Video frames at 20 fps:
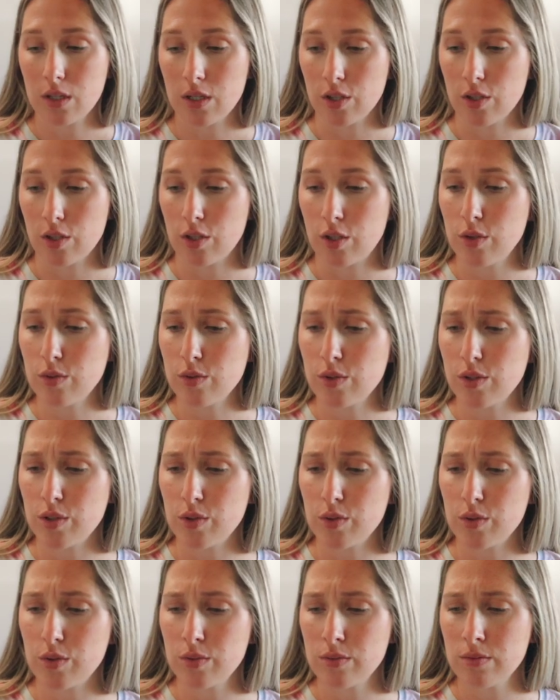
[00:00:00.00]
or
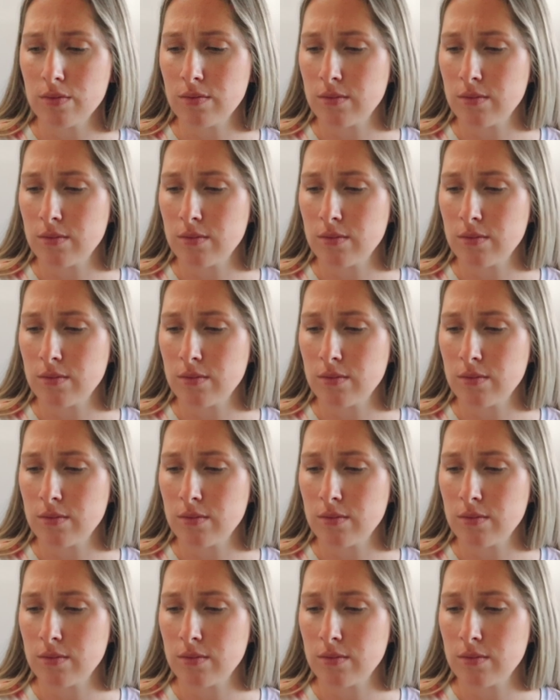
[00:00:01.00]
Yuzu